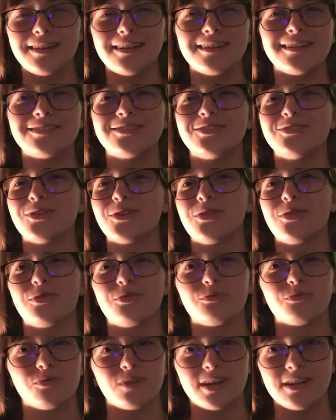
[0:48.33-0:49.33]
And you're
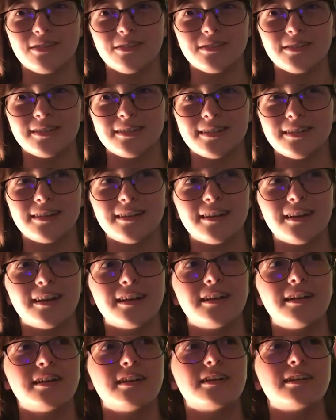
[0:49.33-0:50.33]
thrilled.
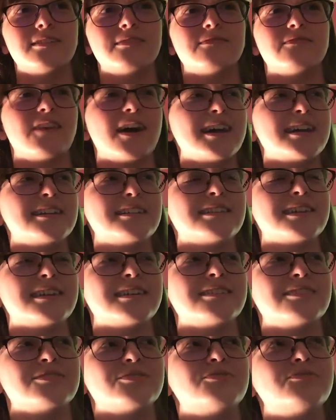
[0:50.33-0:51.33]

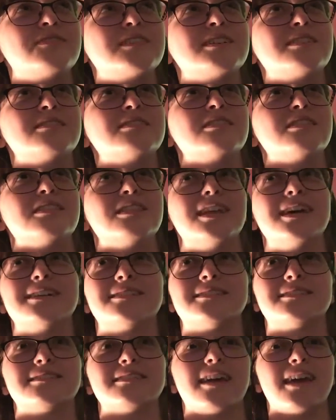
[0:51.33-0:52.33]
Finally, you feel
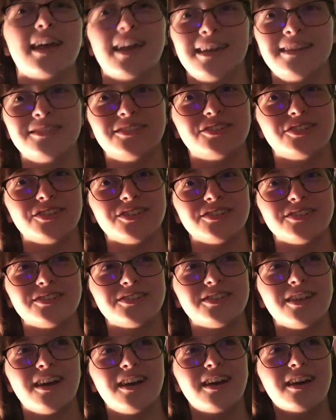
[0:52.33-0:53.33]
less
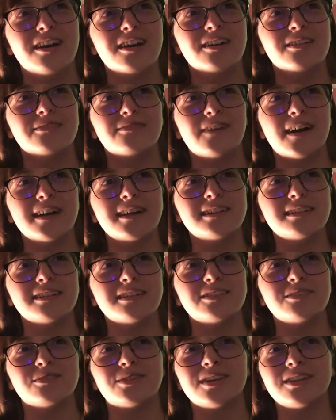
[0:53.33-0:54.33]
anxious.
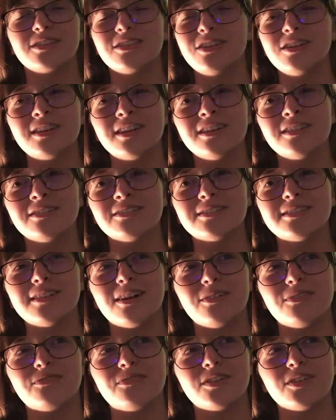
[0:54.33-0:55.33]
Finally, you can look at
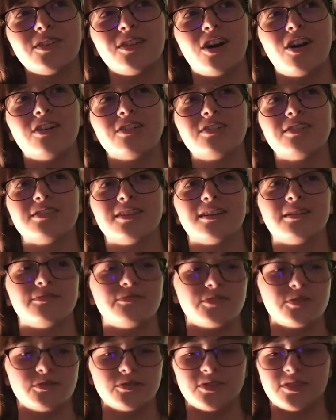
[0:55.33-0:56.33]
yourself for longer than a
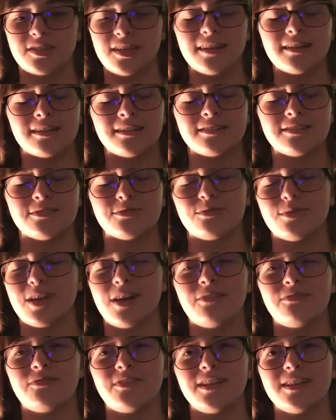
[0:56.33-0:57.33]
few seconds
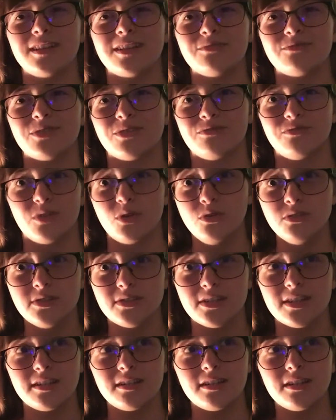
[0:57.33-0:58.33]
without feeling
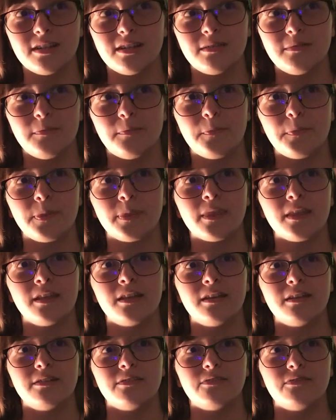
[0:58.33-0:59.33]
revolted.
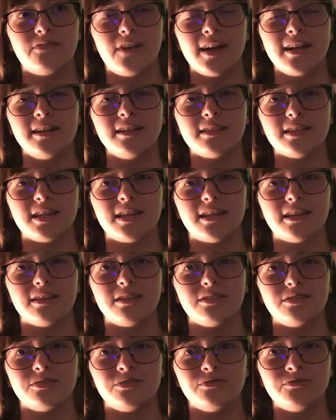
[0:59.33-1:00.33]

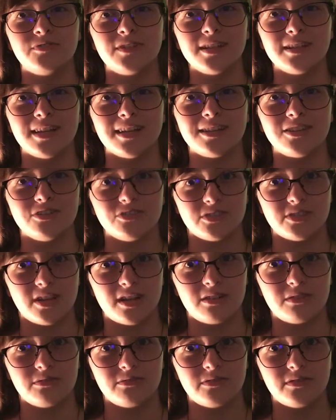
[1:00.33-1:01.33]
Finally, you feel like
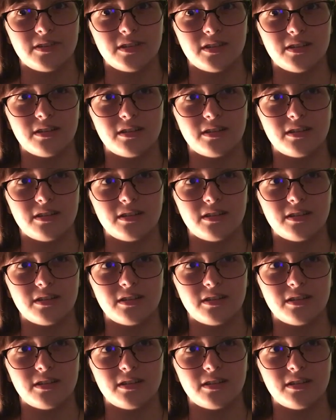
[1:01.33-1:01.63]
yourself.